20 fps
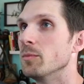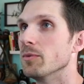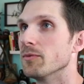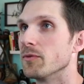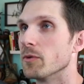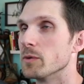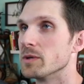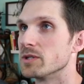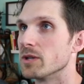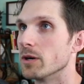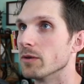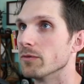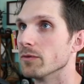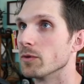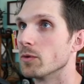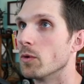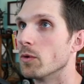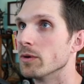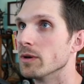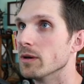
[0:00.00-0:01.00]
before we started
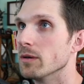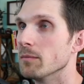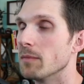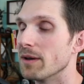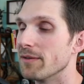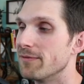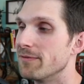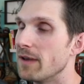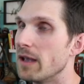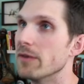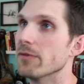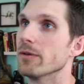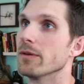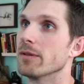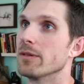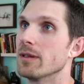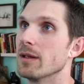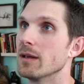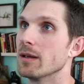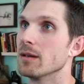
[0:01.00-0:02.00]
recording, my favorite
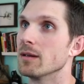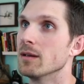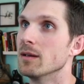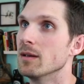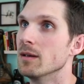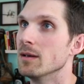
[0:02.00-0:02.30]
thing